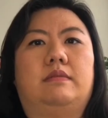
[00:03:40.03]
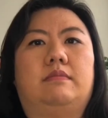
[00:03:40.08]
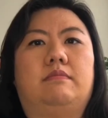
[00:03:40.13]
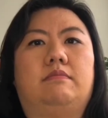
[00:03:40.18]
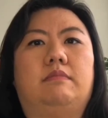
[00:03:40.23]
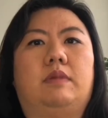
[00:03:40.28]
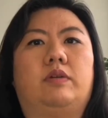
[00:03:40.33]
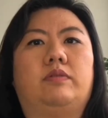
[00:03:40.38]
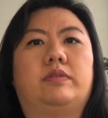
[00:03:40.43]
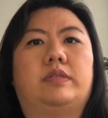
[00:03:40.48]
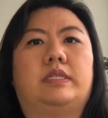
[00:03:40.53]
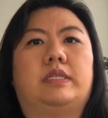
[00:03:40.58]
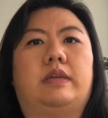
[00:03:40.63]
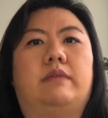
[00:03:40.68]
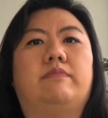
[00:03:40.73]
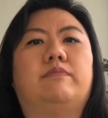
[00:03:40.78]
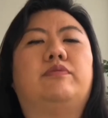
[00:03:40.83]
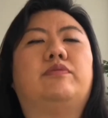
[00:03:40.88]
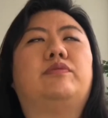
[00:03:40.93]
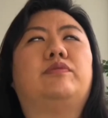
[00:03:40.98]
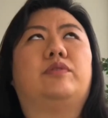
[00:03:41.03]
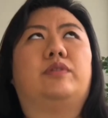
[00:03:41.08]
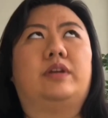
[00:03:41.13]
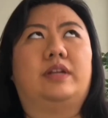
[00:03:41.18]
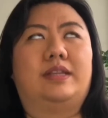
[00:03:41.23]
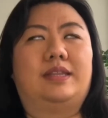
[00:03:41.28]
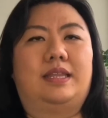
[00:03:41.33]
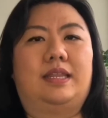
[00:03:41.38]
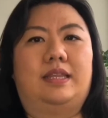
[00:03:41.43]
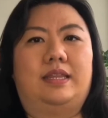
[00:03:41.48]
most
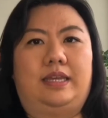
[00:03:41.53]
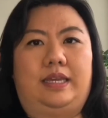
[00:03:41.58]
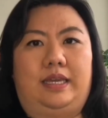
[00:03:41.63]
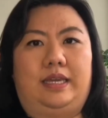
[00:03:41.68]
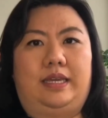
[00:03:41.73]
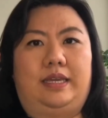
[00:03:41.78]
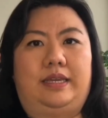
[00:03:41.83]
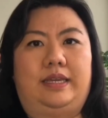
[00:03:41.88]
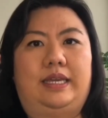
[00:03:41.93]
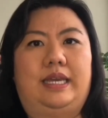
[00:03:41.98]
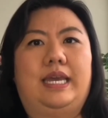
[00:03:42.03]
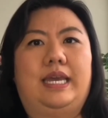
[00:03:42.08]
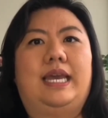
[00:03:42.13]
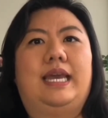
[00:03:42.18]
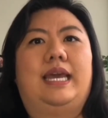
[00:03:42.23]
important thing